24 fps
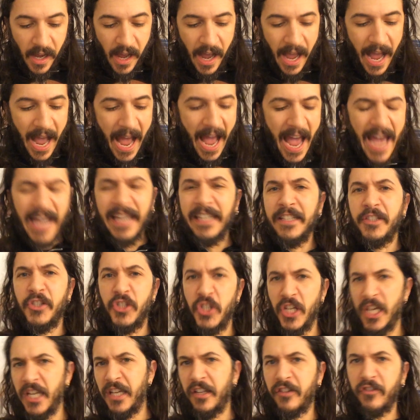
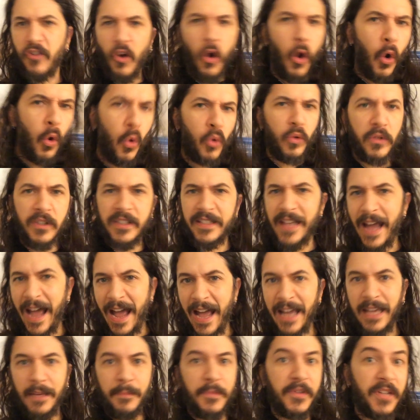hijinks, old
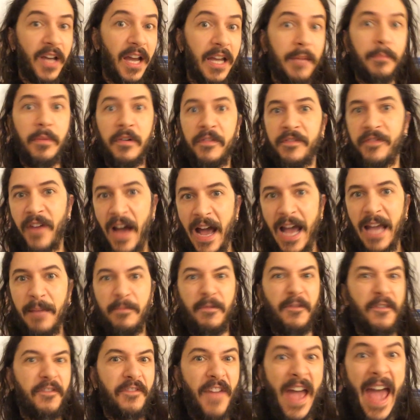time type of
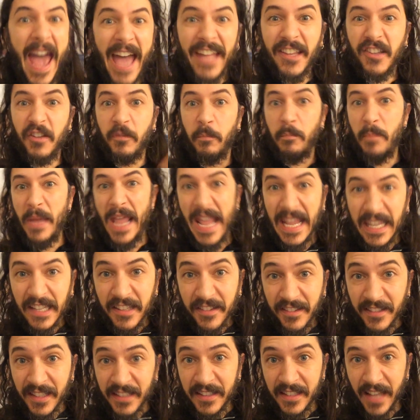vibe. Fast
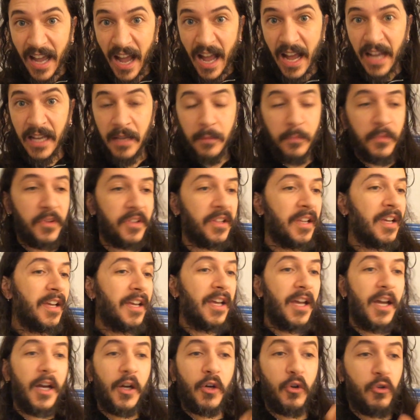paced at times,
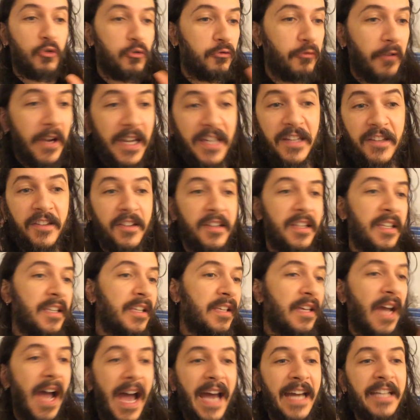
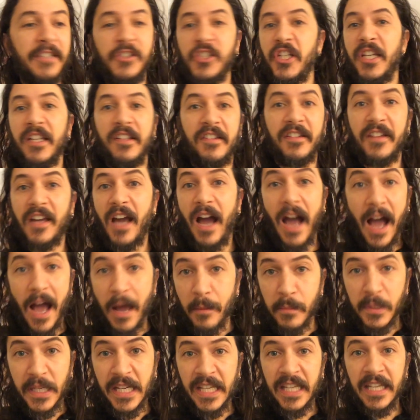crazy hijinks,
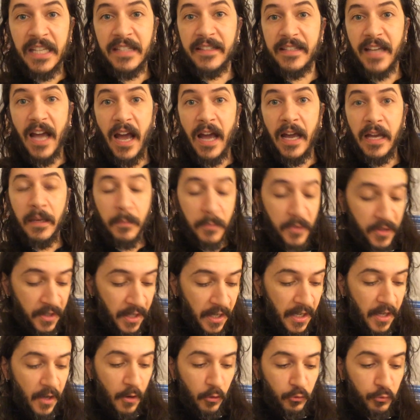comedy at times.
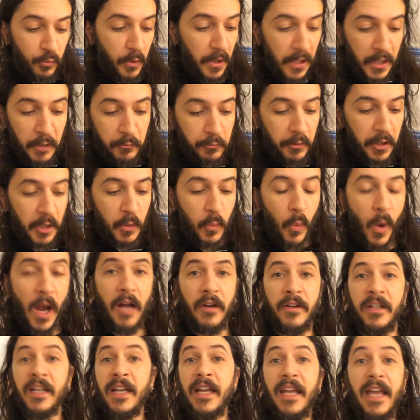Really, really
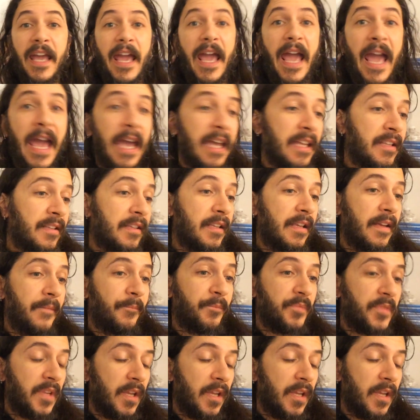wild. And